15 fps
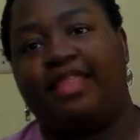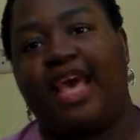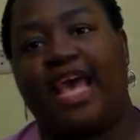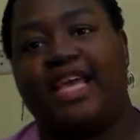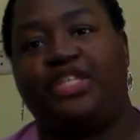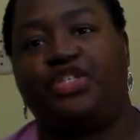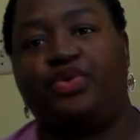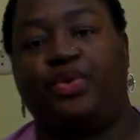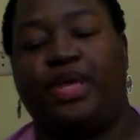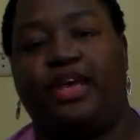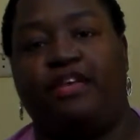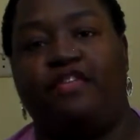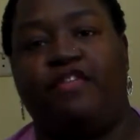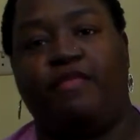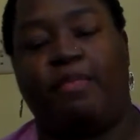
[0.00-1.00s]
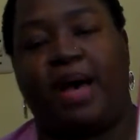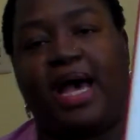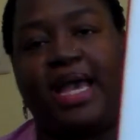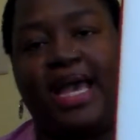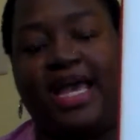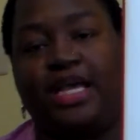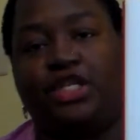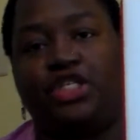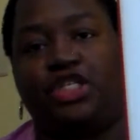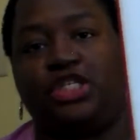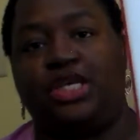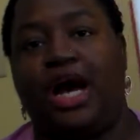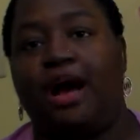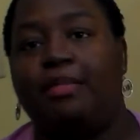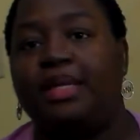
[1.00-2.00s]
The Hate You Give by Angie
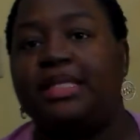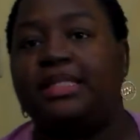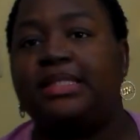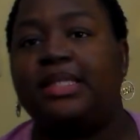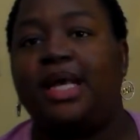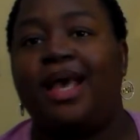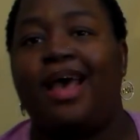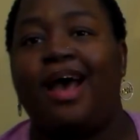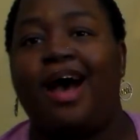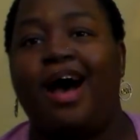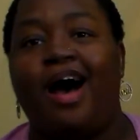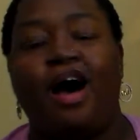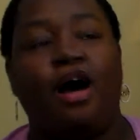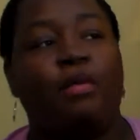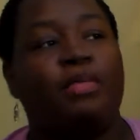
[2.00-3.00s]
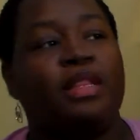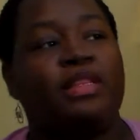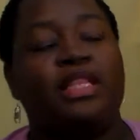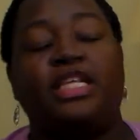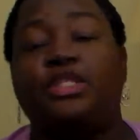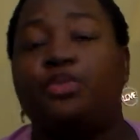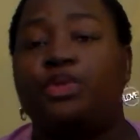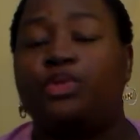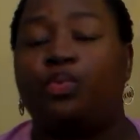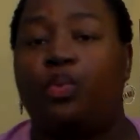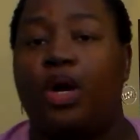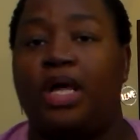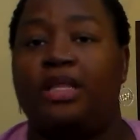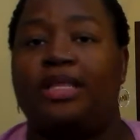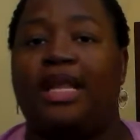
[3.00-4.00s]
Thomas. This was
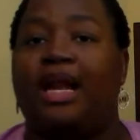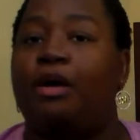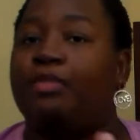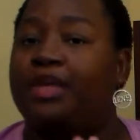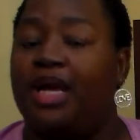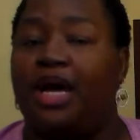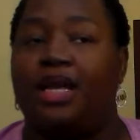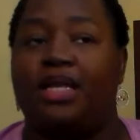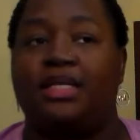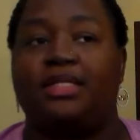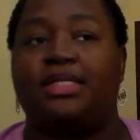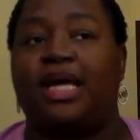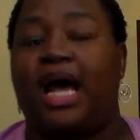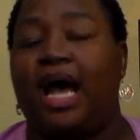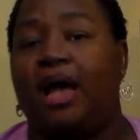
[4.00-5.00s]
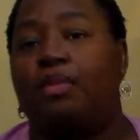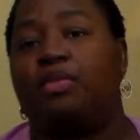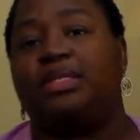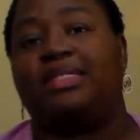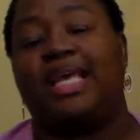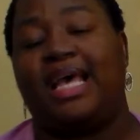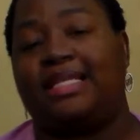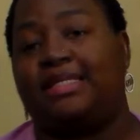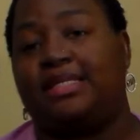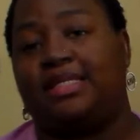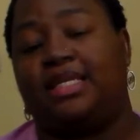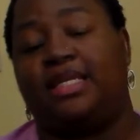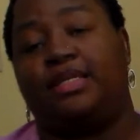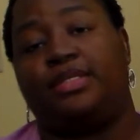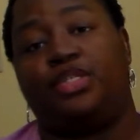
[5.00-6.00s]
one that, I'll be honest, I was
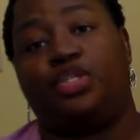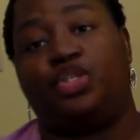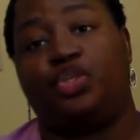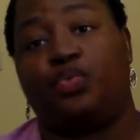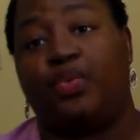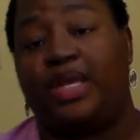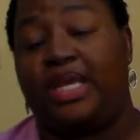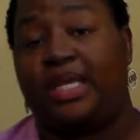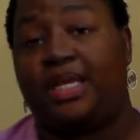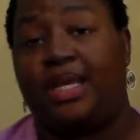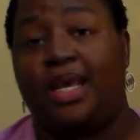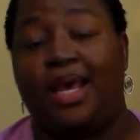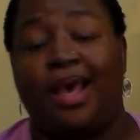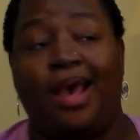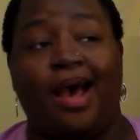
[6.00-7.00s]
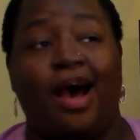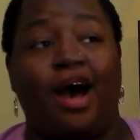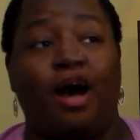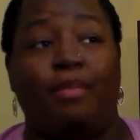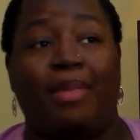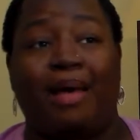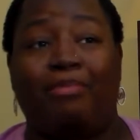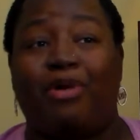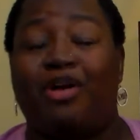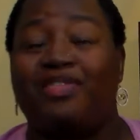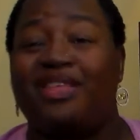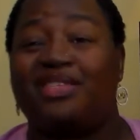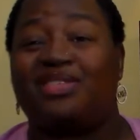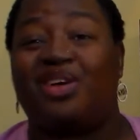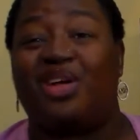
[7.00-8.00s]
hesitant to read. I
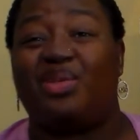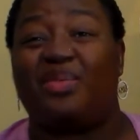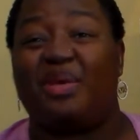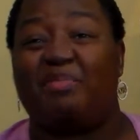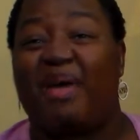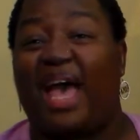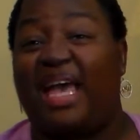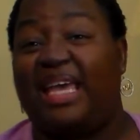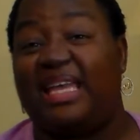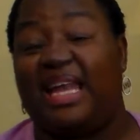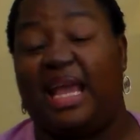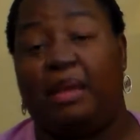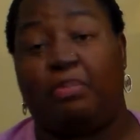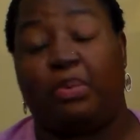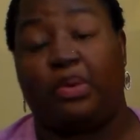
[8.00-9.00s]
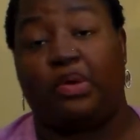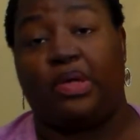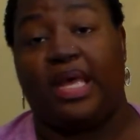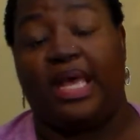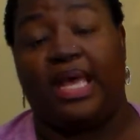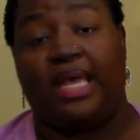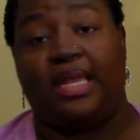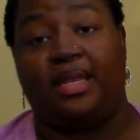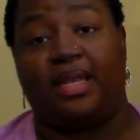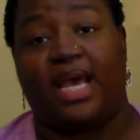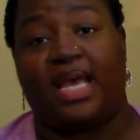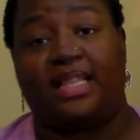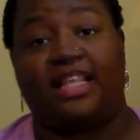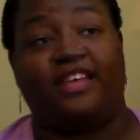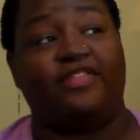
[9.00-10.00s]
bought this all the way back in April, and
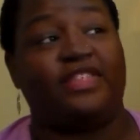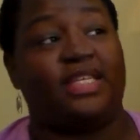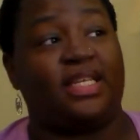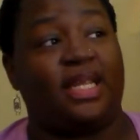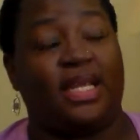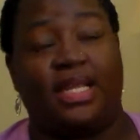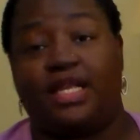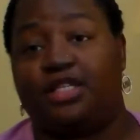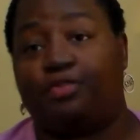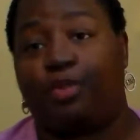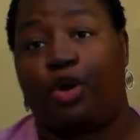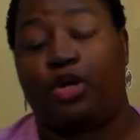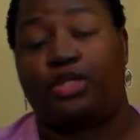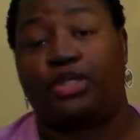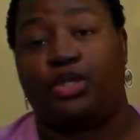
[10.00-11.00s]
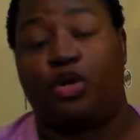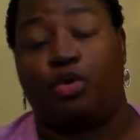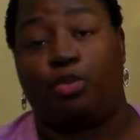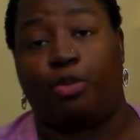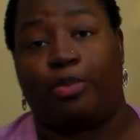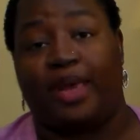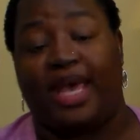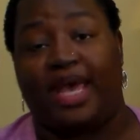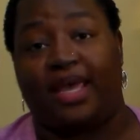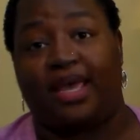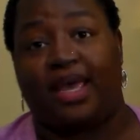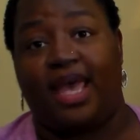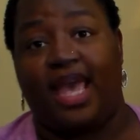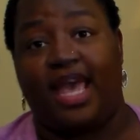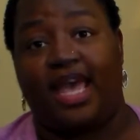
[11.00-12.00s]
I left it in its Barnes & Noble
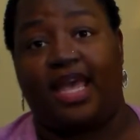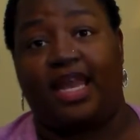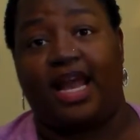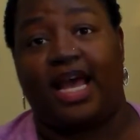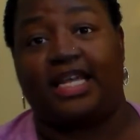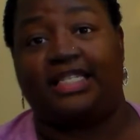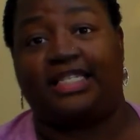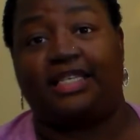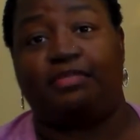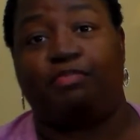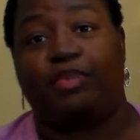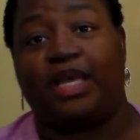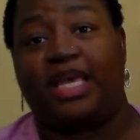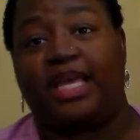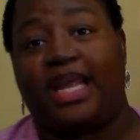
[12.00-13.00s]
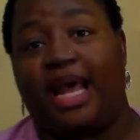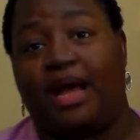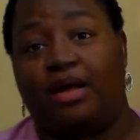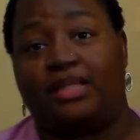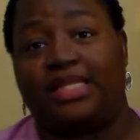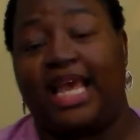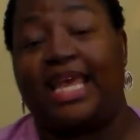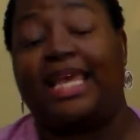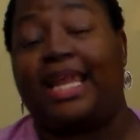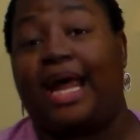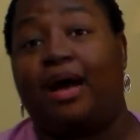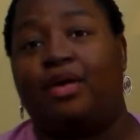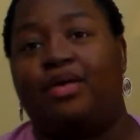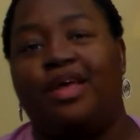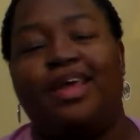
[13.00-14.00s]
bag, and I didn't take it
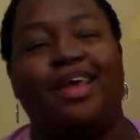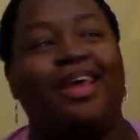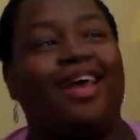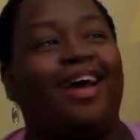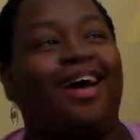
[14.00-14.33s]
out